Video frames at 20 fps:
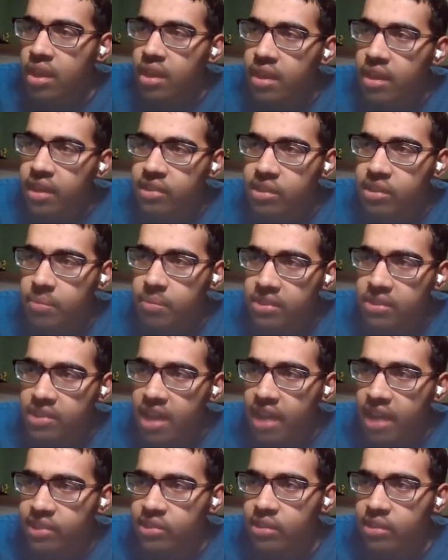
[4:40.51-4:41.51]
Next up it is
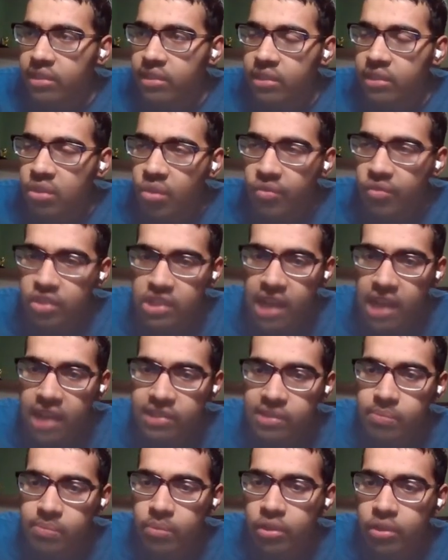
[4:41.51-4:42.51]
Lille versus
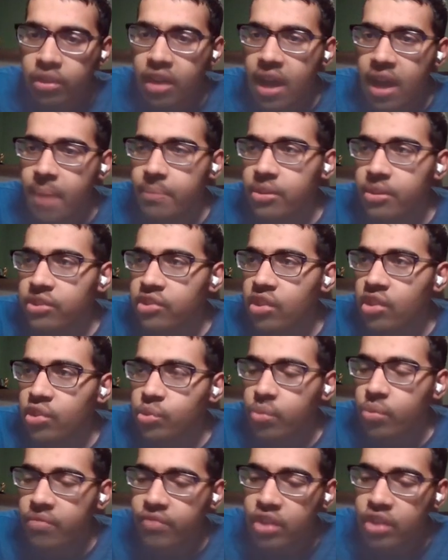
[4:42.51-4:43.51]
Aston Villa. I'm going to say this
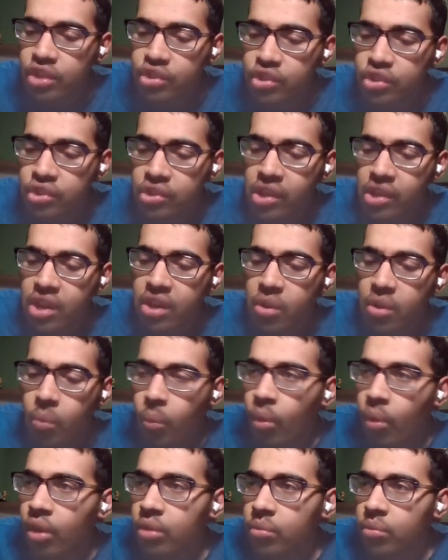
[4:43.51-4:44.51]
one finishes in a
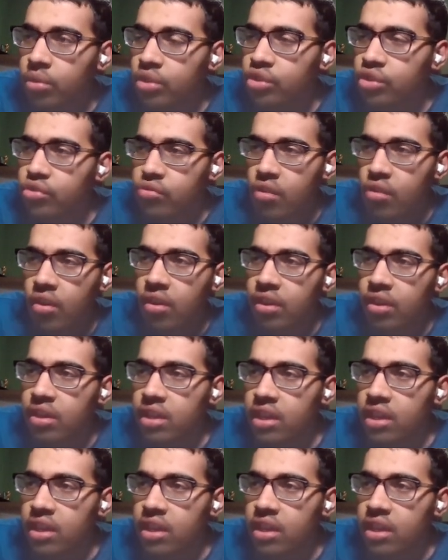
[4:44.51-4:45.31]
1-1 draw.